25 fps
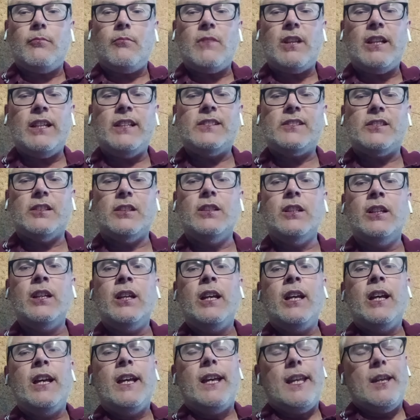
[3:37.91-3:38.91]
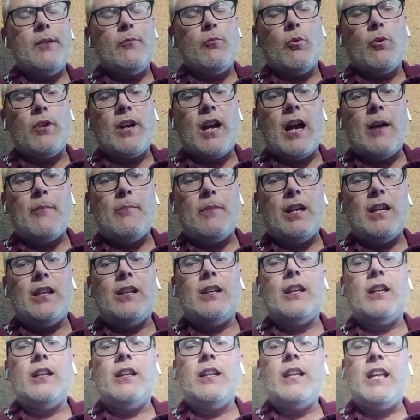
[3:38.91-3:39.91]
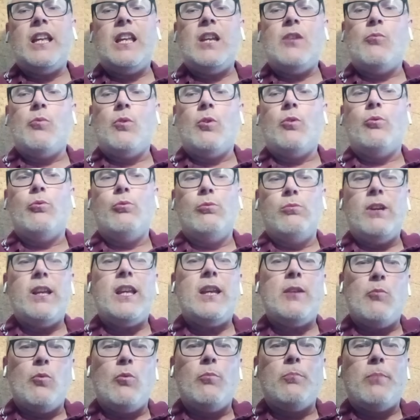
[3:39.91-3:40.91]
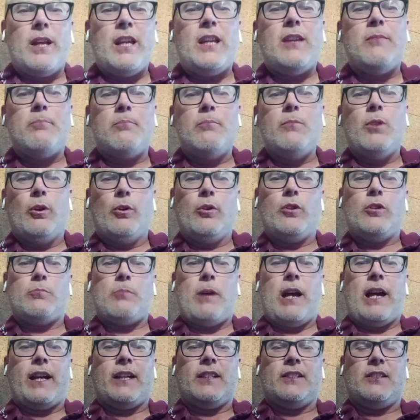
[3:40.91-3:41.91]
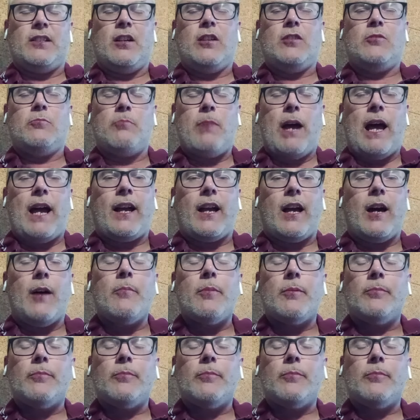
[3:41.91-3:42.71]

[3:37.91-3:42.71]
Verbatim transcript: is that he will come in and he will he will be Lucas Paqueta's backup